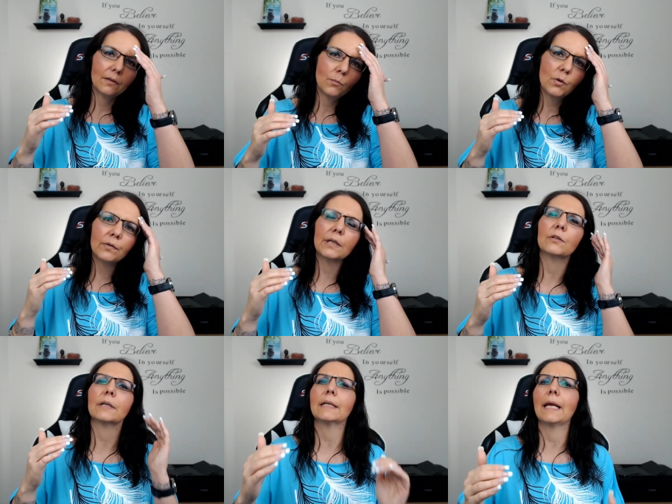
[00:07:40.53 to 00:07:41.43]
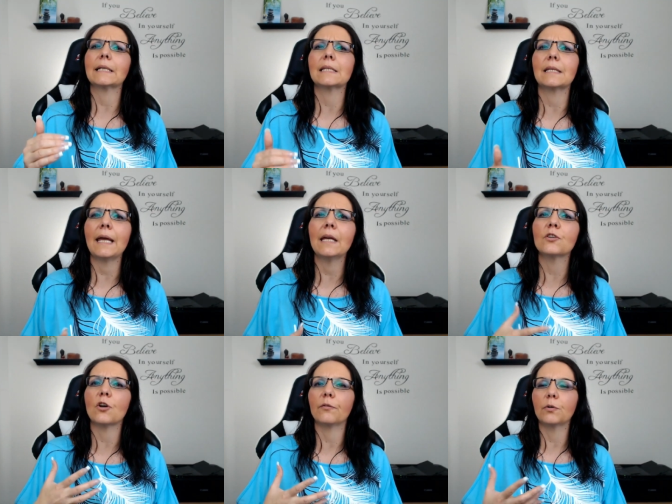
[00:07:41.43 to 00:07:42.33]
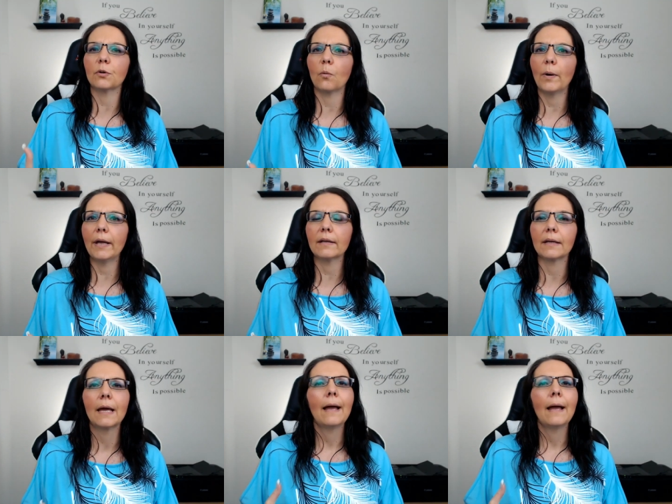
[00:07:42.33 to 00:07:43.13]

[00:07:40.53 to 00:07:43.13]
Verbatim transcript: moving into that next stage of your awakening,